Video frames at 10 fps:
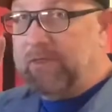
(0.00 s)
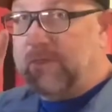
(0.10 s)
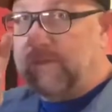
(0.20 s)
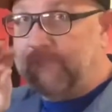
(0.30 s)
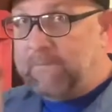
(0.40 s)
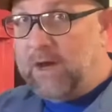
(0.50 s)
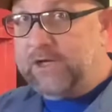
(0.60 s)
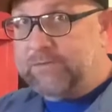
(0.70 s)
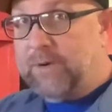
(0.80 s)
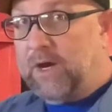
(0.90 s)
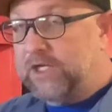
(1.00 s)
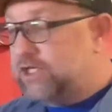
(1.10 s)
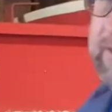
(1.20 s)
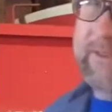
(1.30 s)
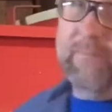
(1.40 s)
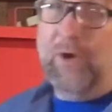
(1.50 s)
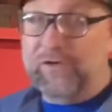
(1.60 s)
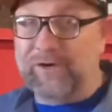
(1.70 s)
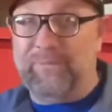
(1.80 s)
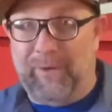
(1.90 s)
the Mod Podge. The
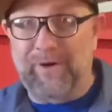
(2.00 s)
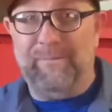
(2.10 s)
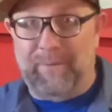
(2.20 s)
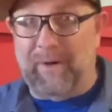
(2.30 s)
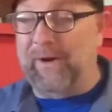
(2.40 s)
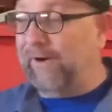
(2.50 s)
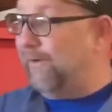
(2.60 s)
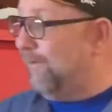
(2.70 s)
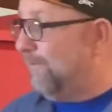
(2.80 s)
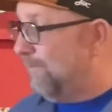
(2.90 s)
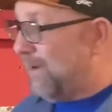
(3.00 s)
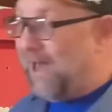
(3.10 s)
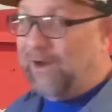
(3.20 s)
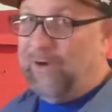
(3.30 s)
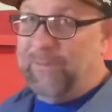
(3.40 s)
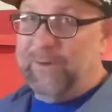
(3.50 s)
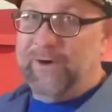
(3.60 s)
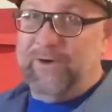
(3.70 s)
most important part, bottle openers